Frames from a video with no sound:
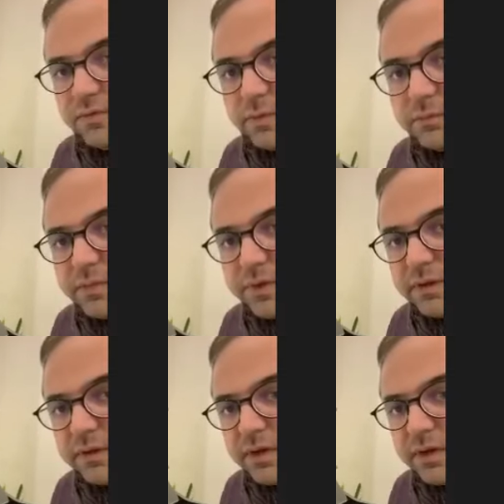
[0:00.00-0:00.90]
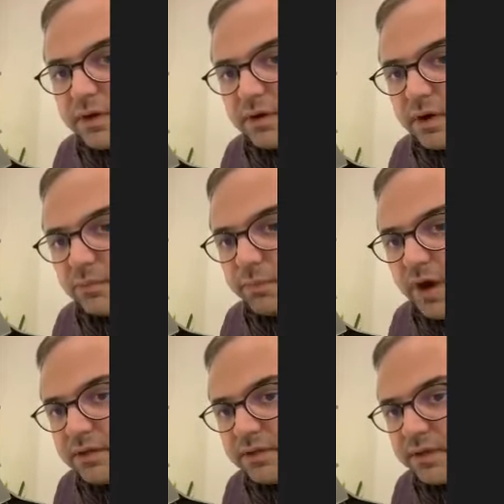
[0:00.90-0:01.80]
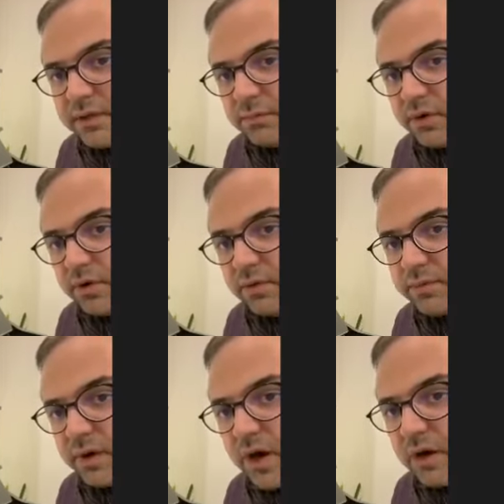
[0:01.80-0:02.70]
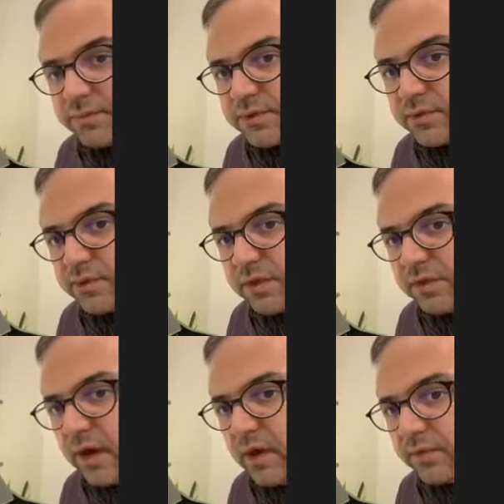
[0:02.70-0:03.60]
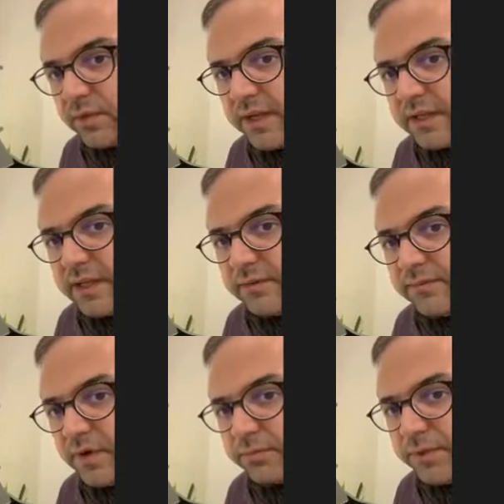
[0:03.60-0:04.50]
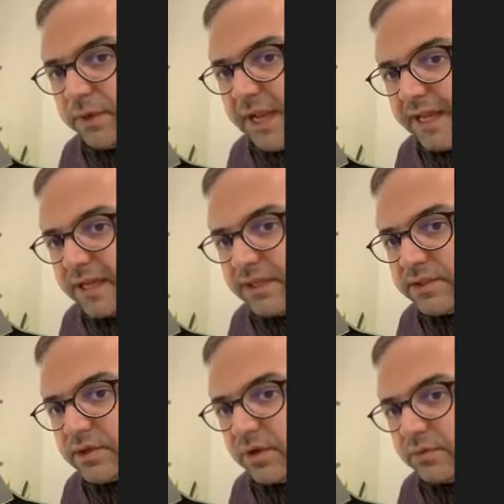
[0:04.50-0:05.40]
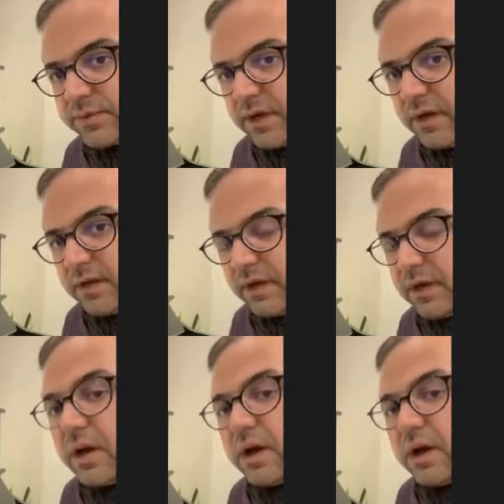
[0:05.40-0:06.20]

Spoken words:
from bottom comes to the down, and then from the black keys comes on